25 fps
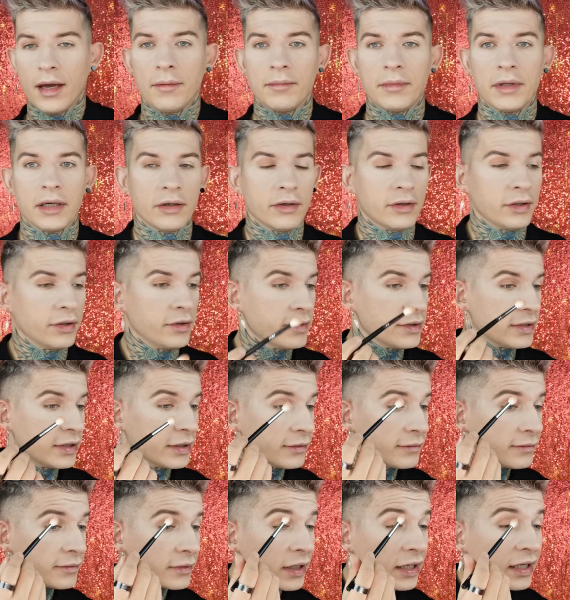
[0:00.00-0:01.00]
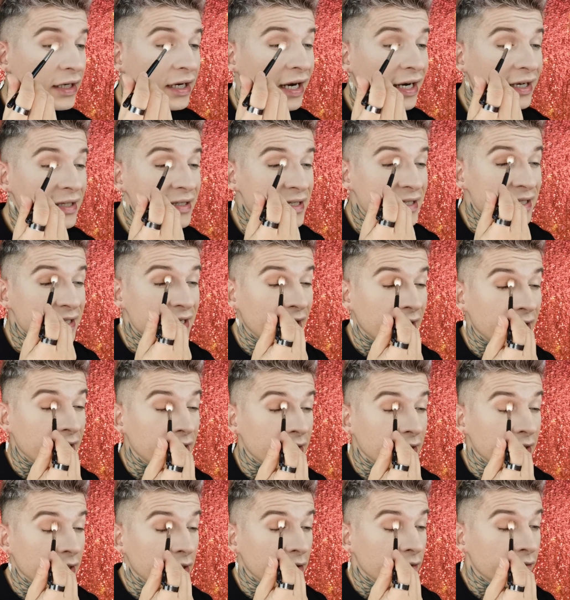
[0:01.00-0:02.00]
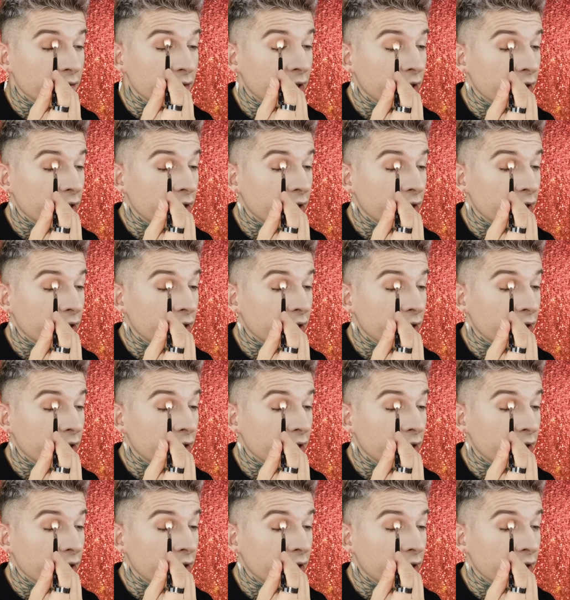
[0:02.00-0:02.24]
I'm not gonna use it. I can't see anything over